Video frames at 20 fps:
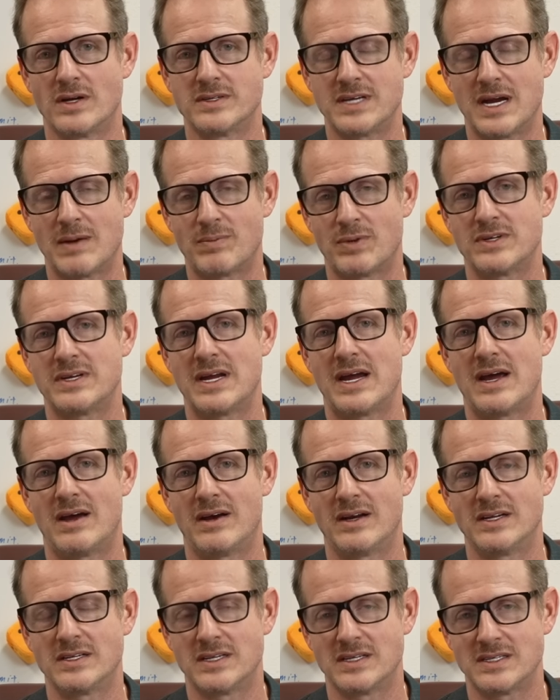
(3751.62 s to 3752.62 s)
dampered
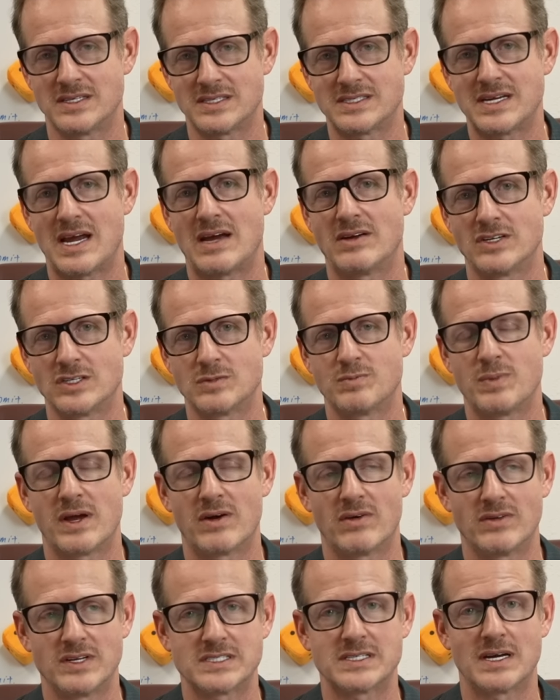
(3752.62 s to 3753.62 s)
down. The sound is
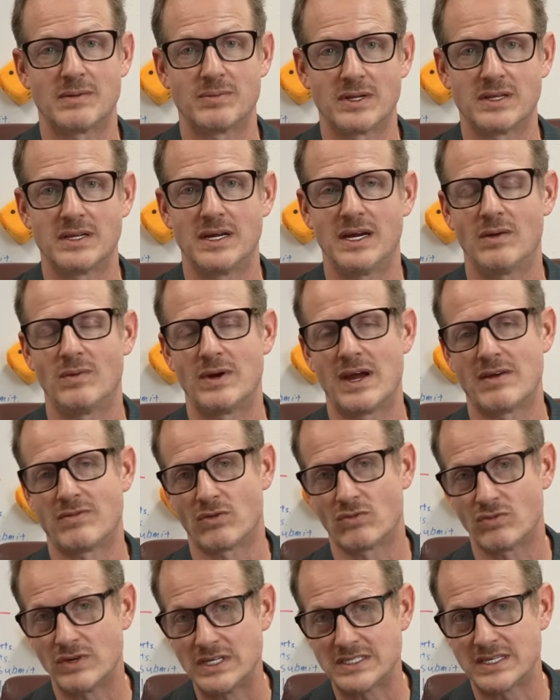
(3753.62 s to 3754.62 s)
better, this type of thing. We have a
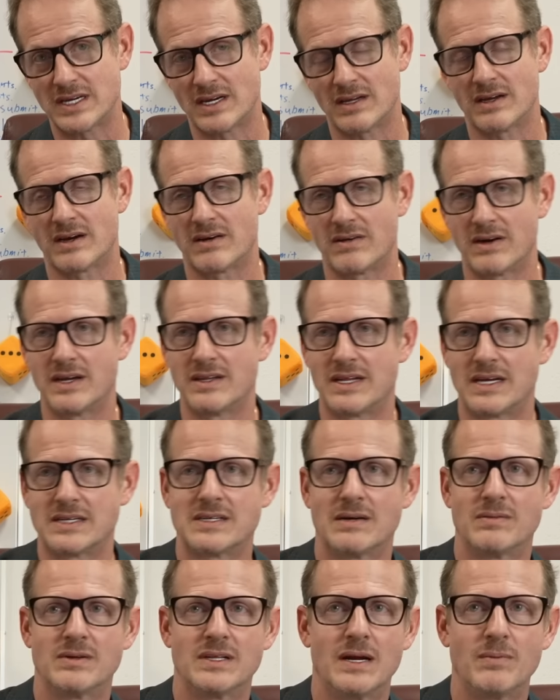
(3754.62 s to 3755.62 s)
retail area, that
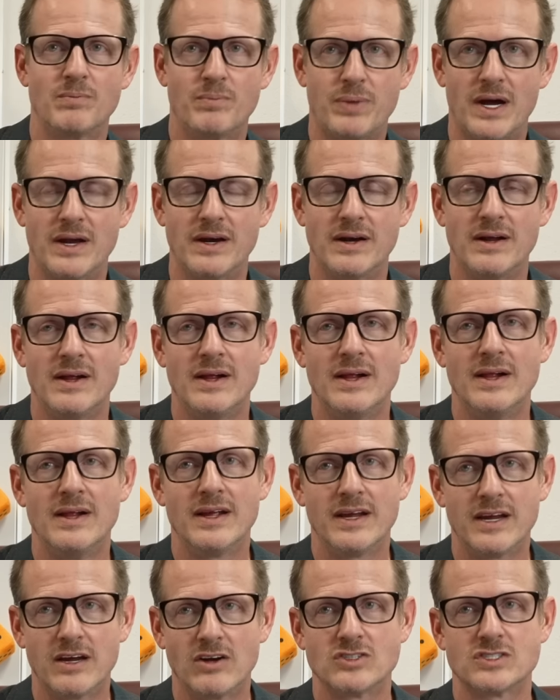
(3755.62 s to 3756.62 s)
type of thing. But
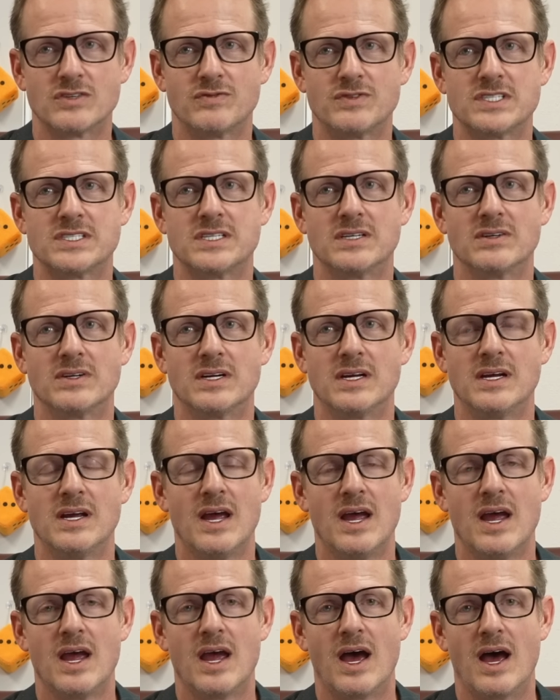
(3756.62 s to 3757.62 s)
here's a facility.
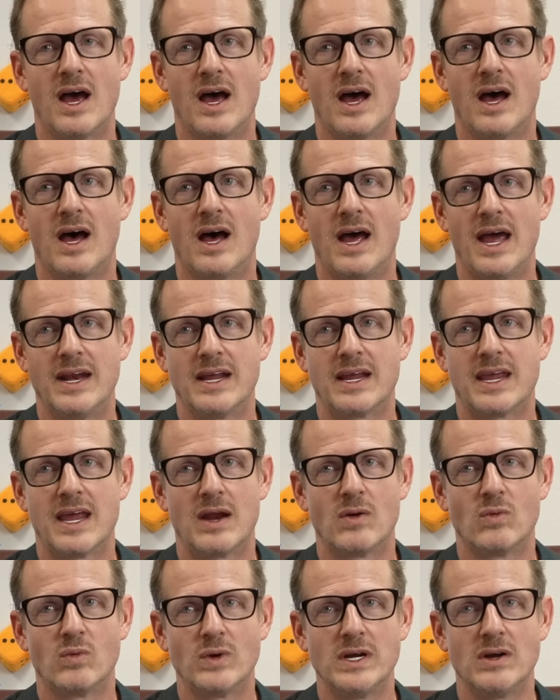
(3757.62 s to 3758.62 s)
And
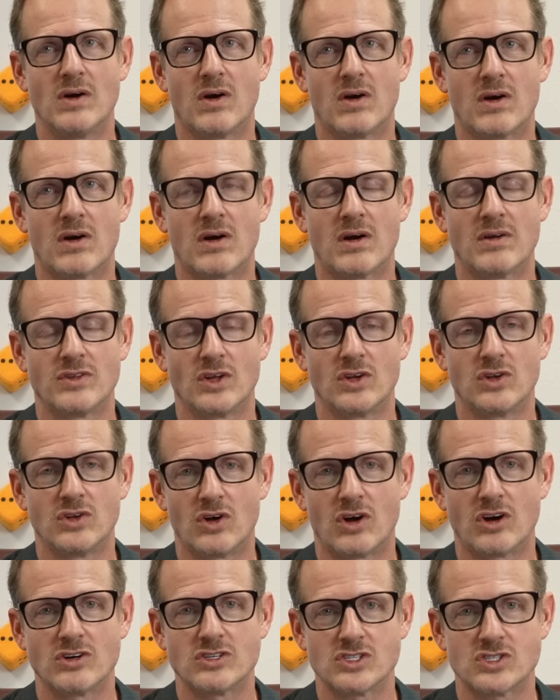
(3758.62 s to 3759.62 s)
again, we are the
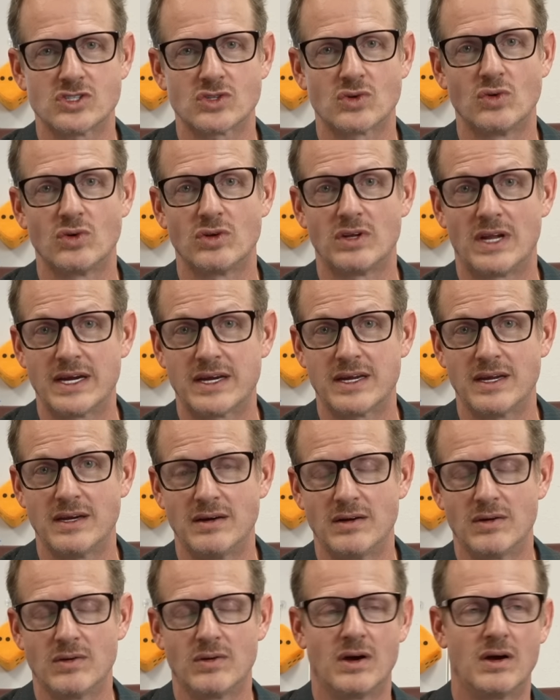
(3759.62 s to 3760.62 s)
largest school like
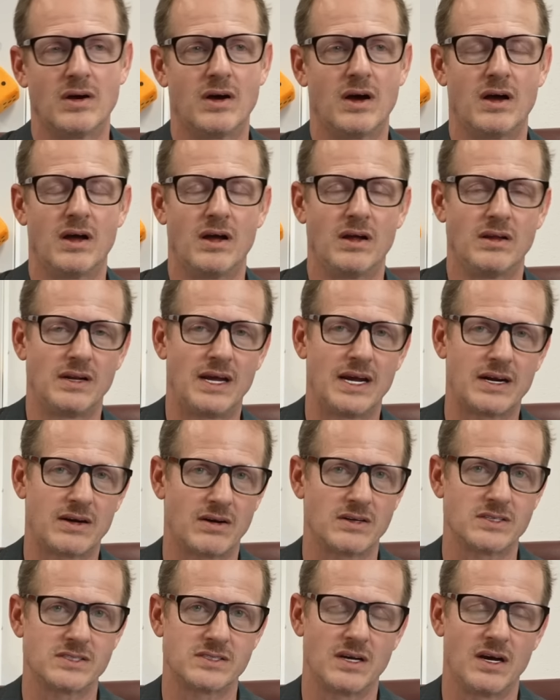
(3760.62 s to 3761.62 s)
it, like
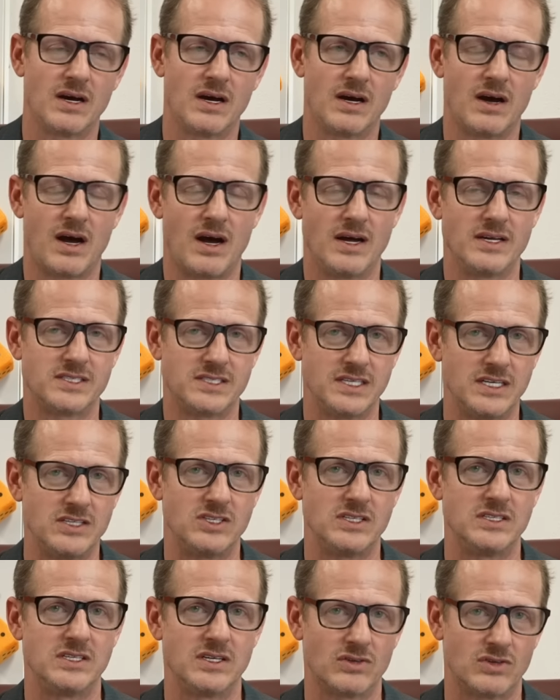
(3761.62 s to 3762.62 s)
ours.
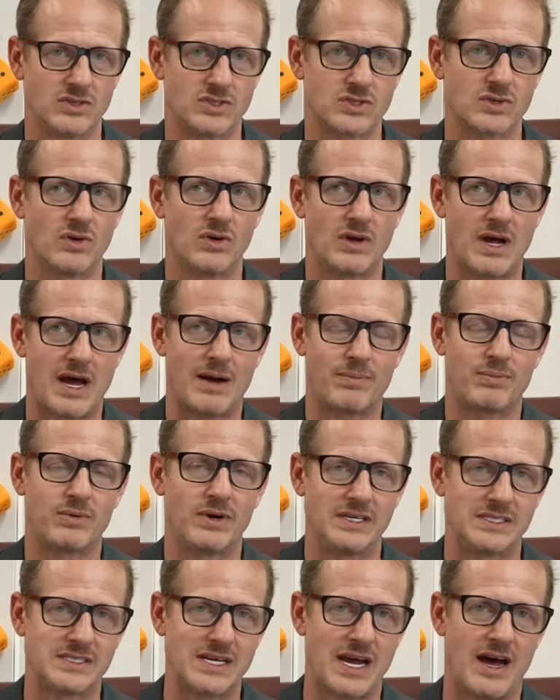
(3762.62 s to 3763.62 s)
CG Dealer School
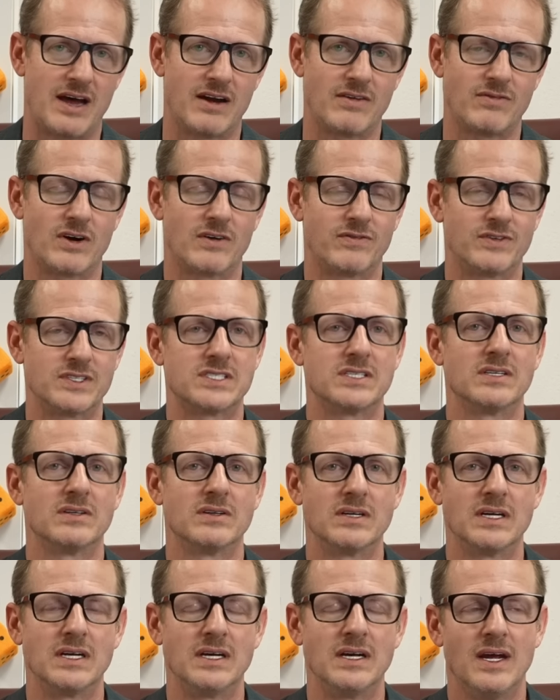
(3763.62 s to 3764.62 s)
operates out of our
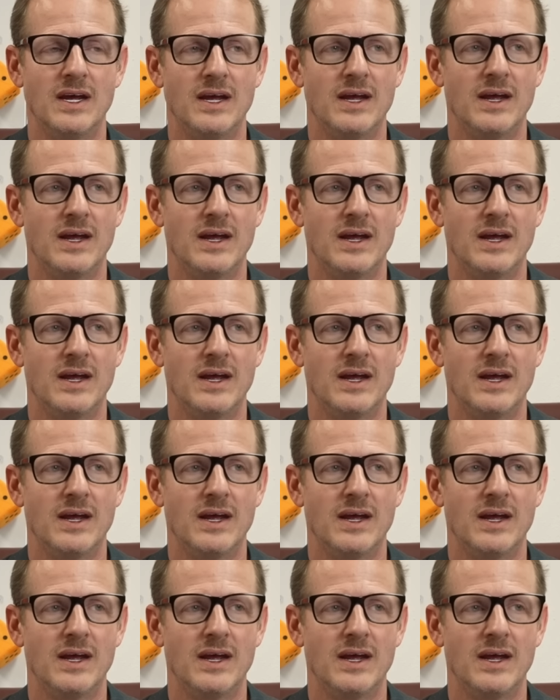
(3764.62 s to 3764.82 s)
facility